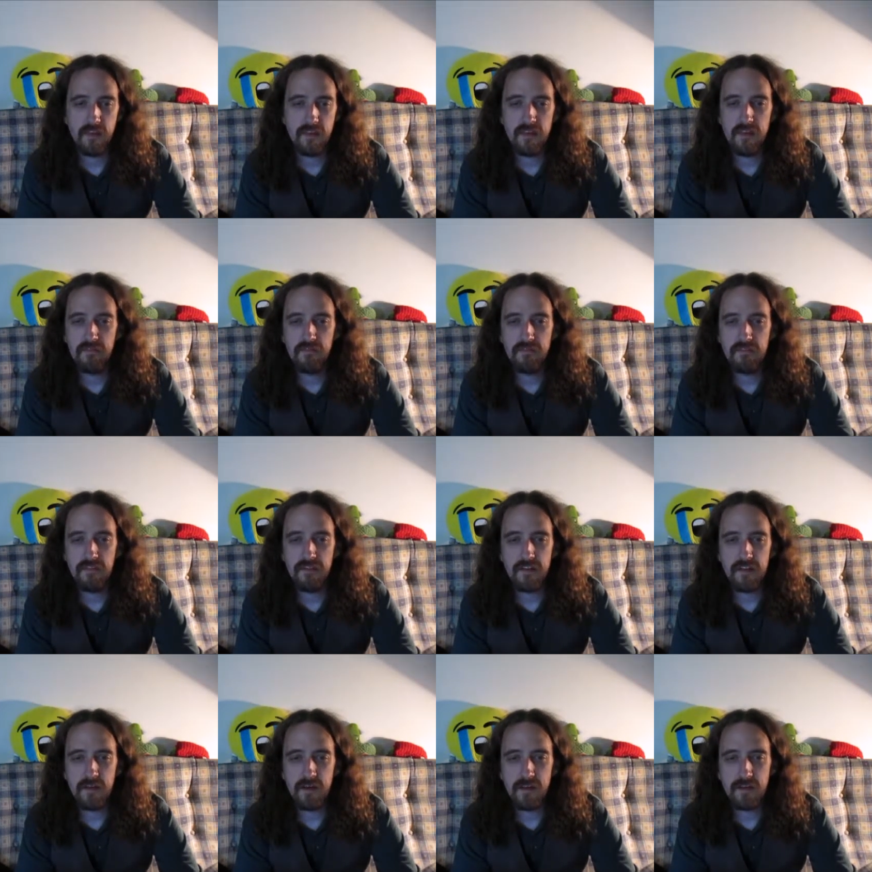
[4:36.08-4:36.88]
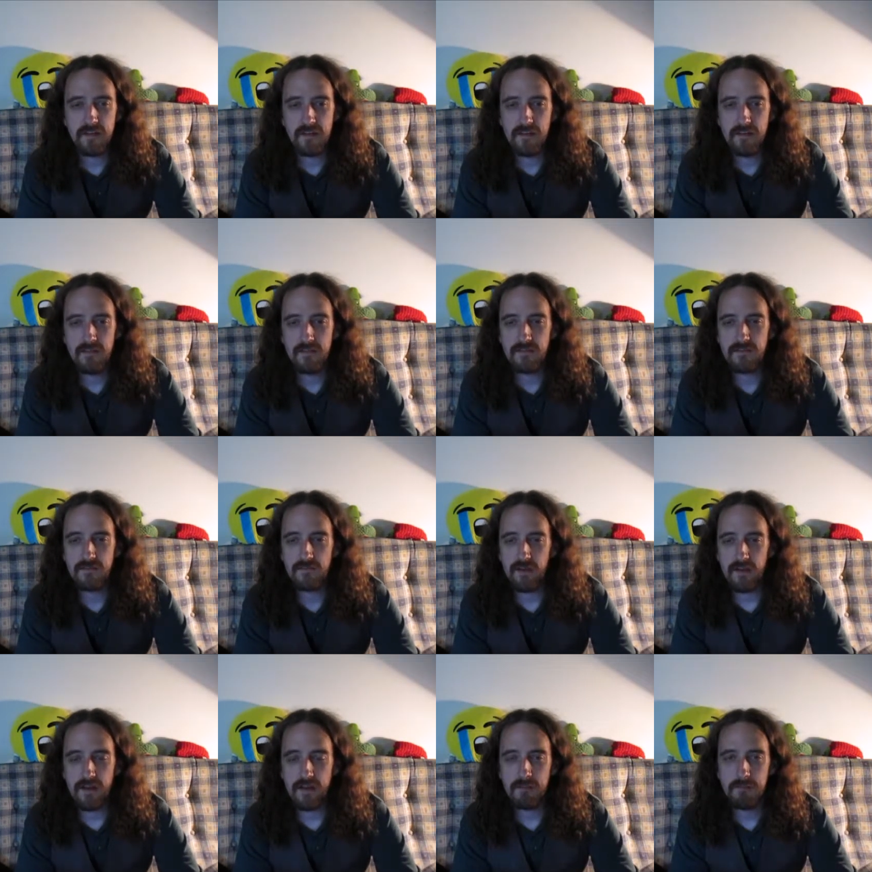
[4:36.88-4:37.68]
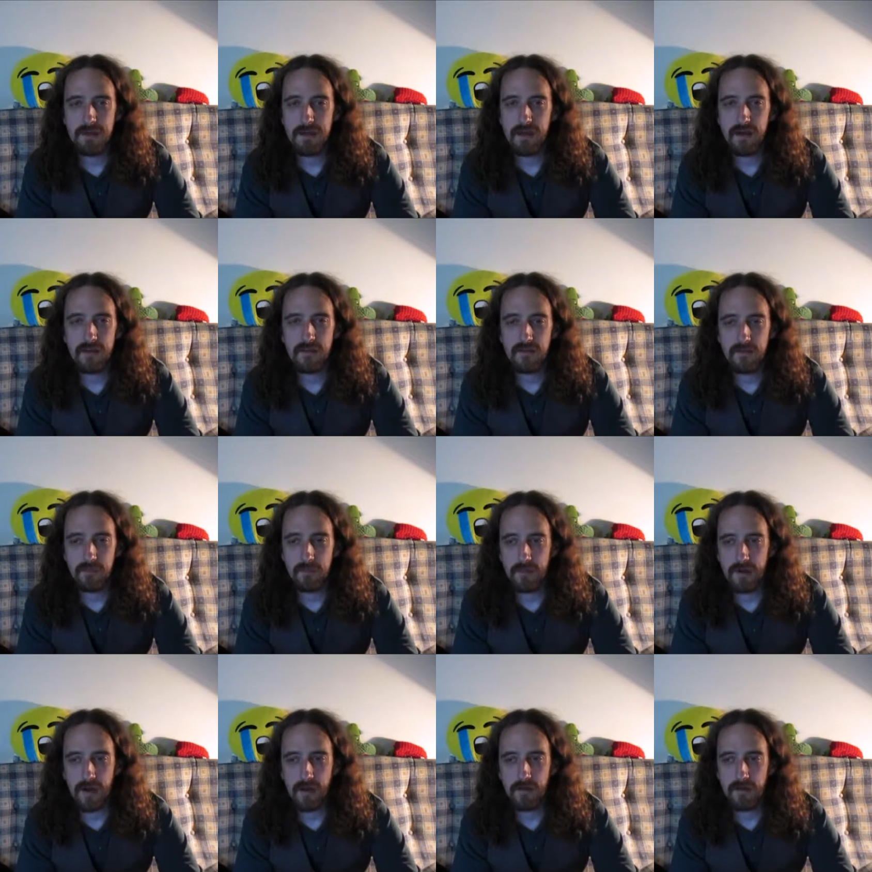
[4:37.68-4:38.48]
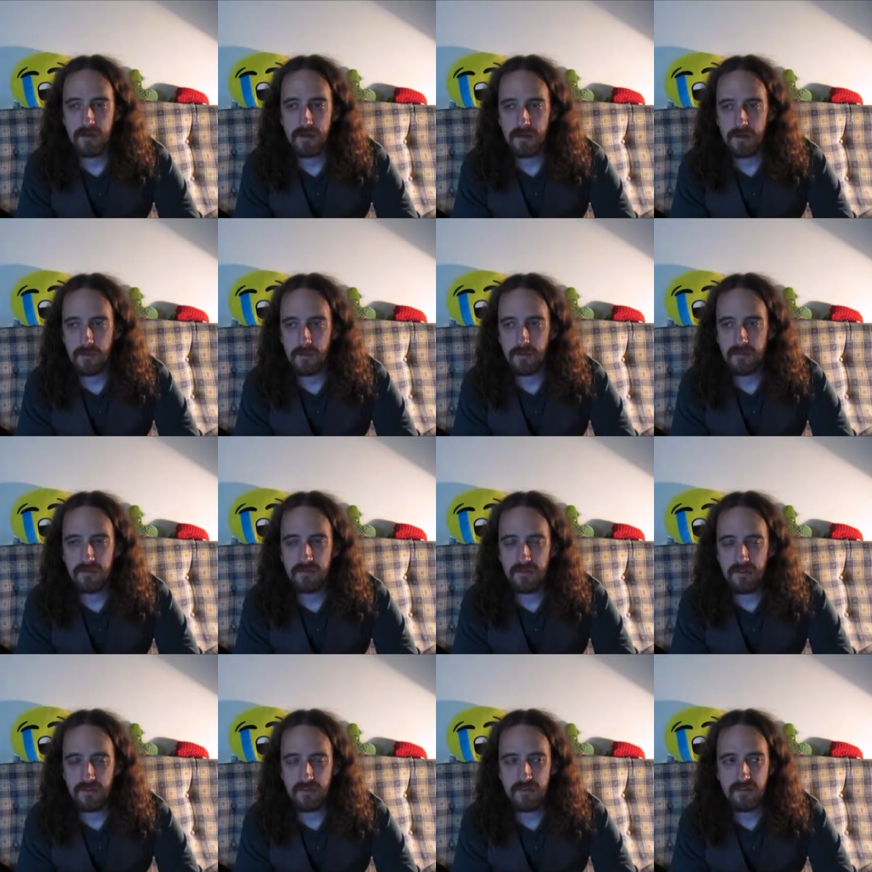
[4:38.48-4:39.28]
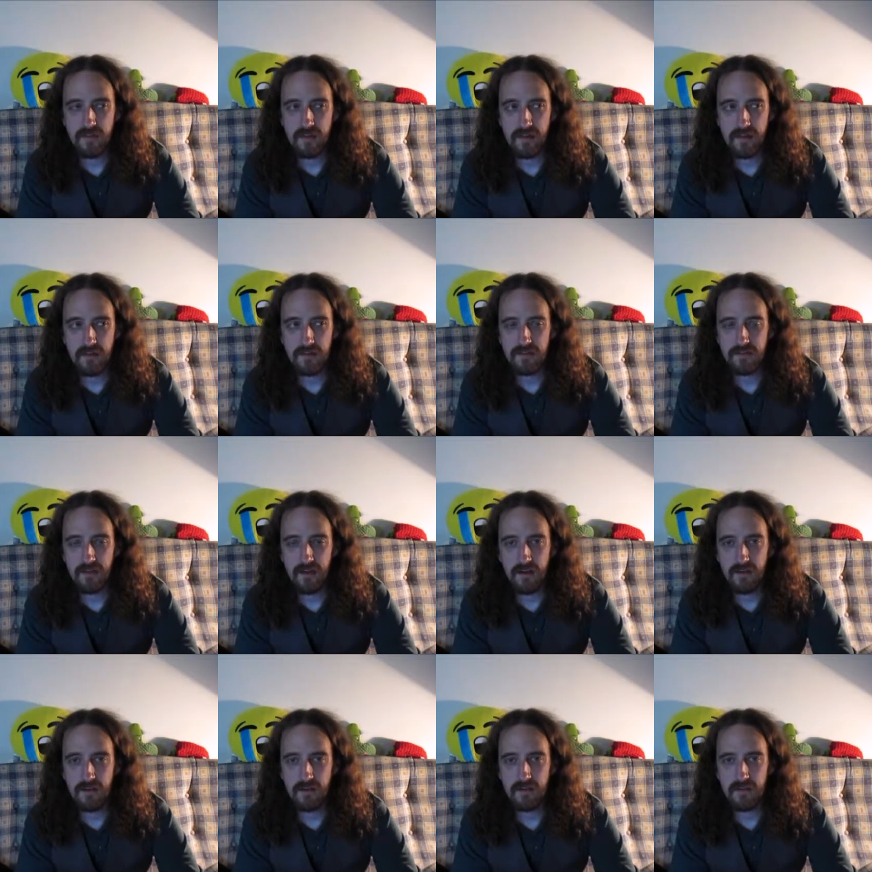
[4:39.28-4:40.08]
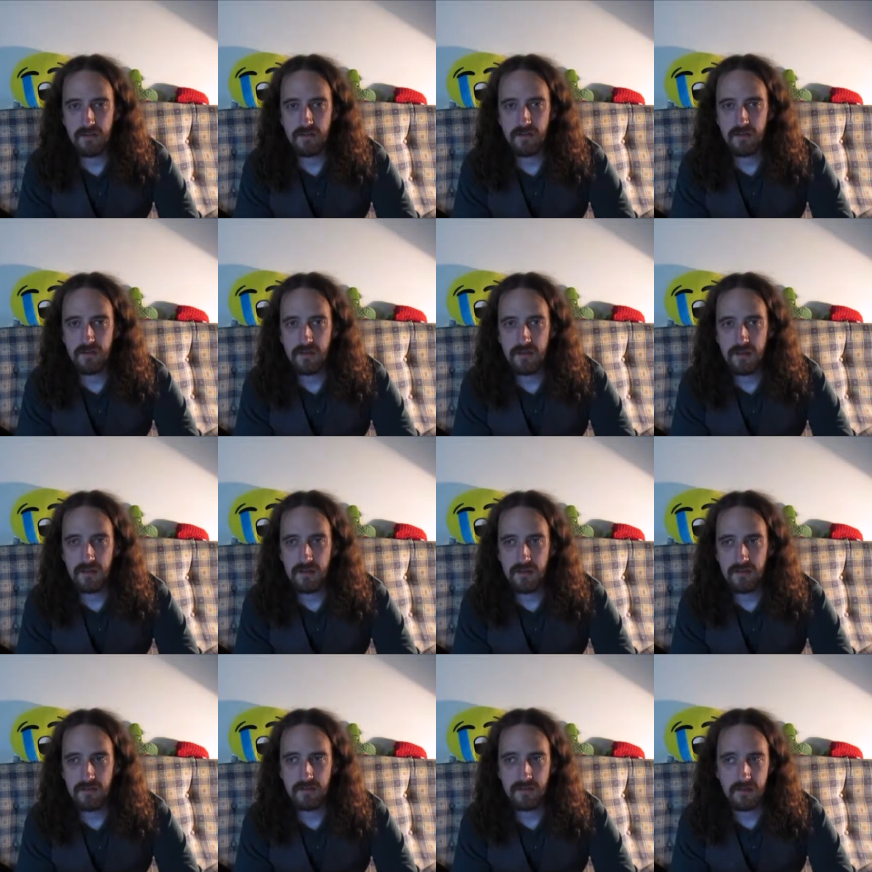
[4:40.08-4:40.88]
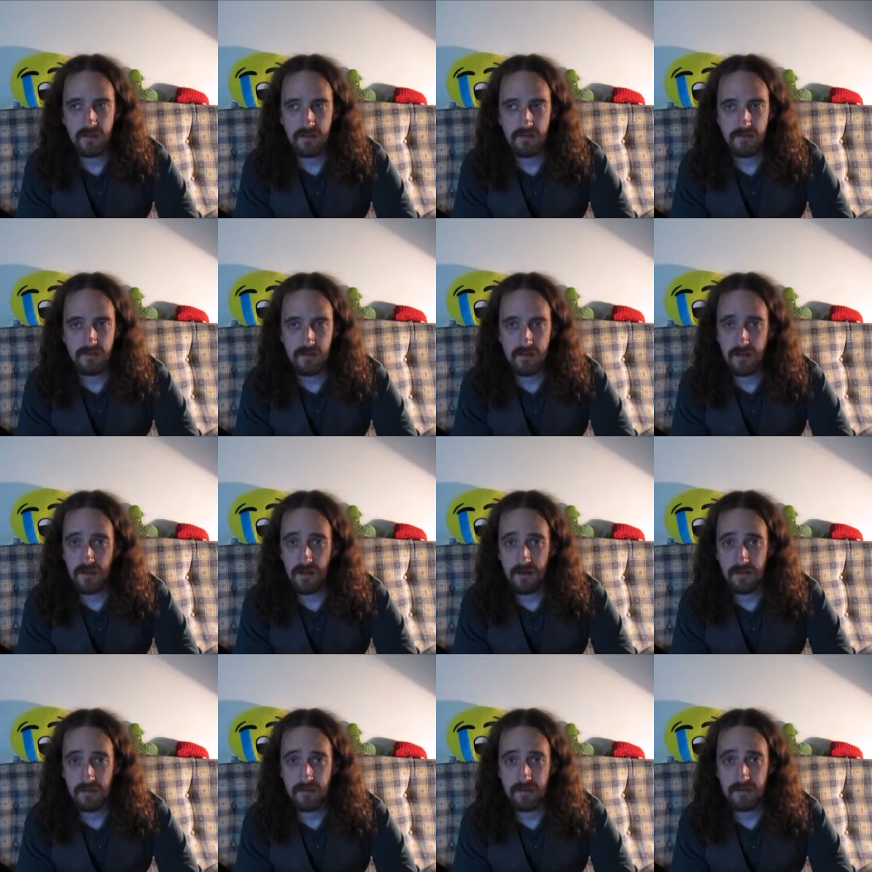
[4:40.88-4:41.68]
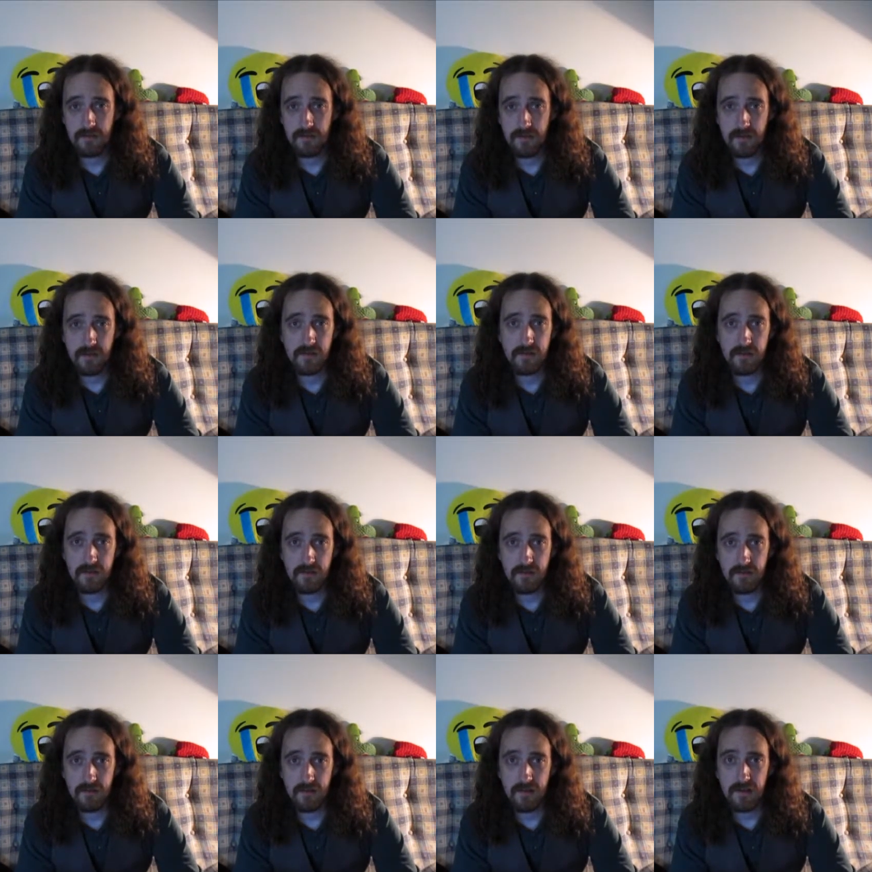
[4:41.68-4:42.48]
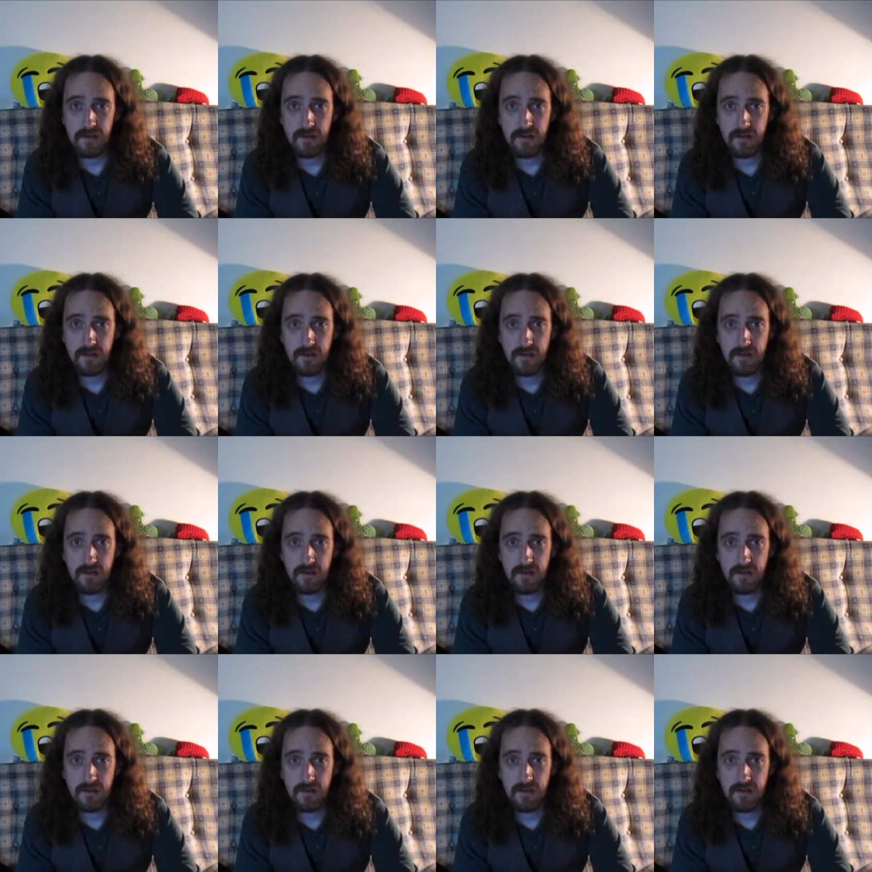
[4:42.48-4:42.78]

the filling didn't strike me as a brownie. It was just like a chocolate cookie inside of a non-chocolate cookie.